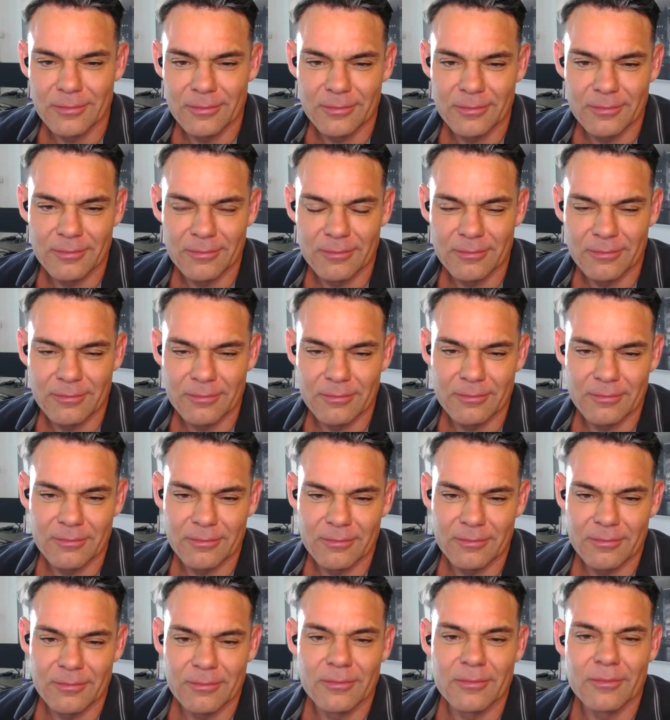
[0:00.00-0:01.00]

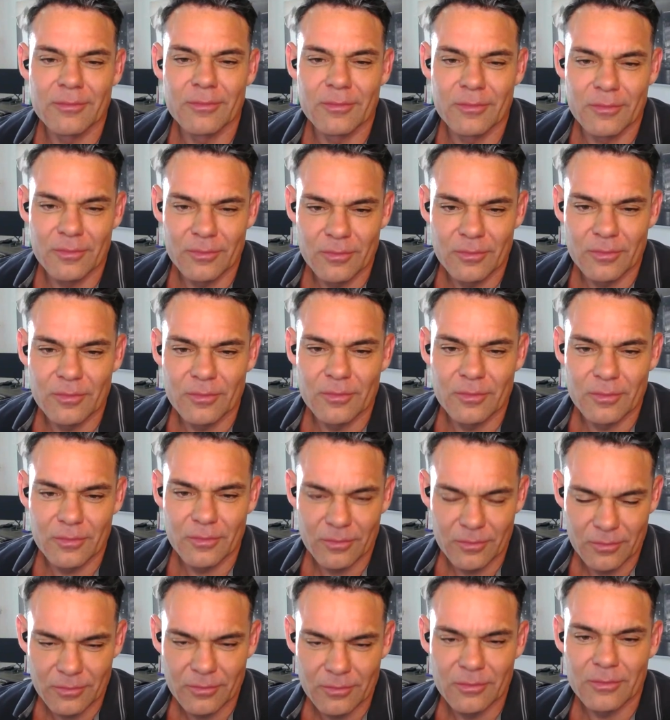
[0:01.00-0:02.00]

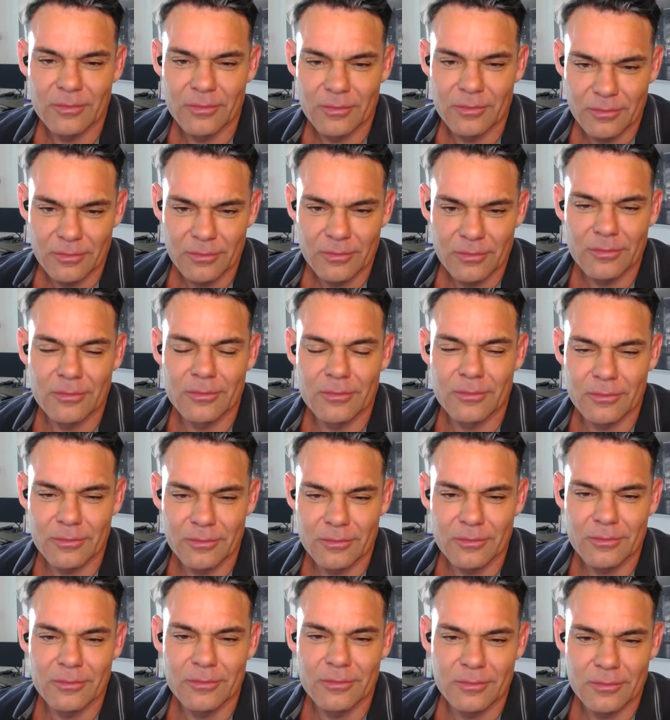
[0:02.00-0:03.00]

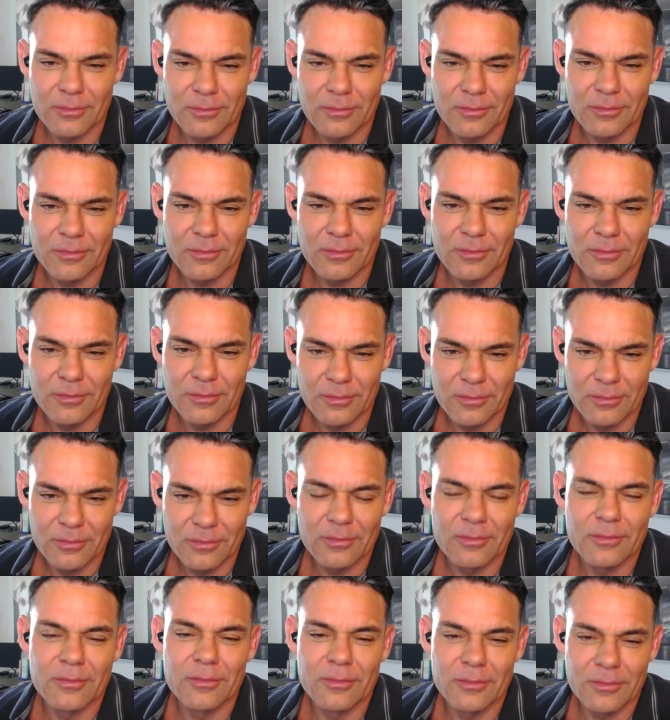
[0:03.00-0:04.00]

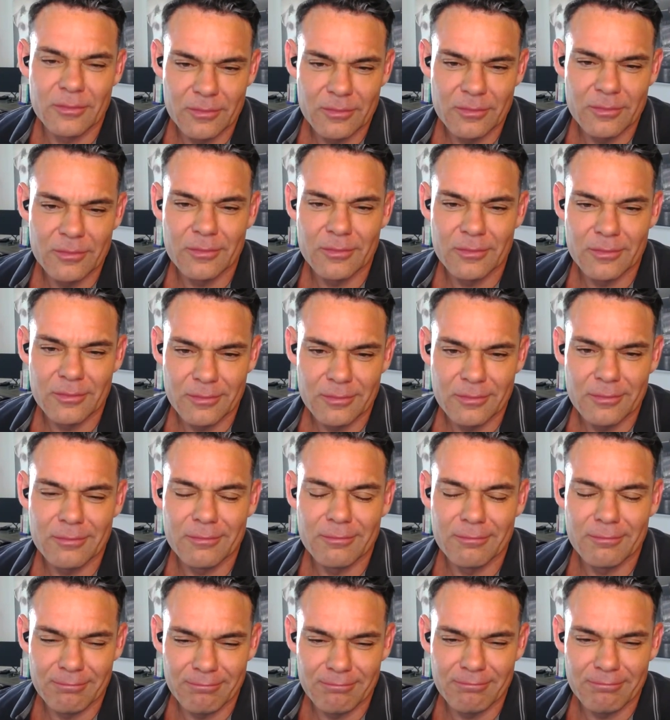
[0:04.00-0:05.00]

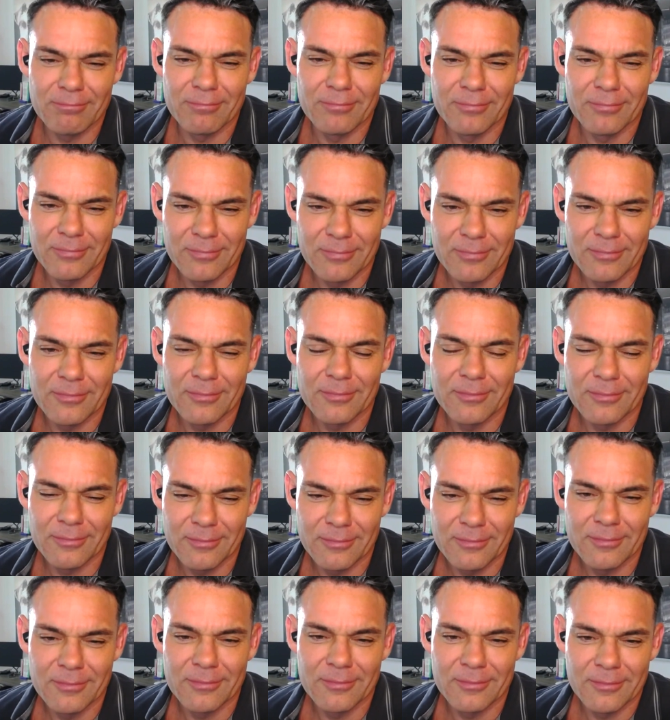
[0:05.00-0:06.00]

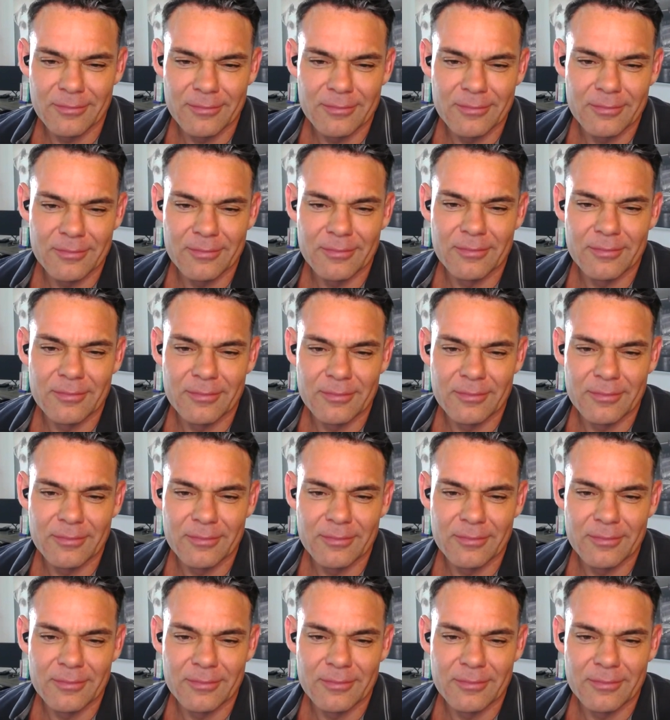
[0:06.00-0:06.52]
The person shown says nothing.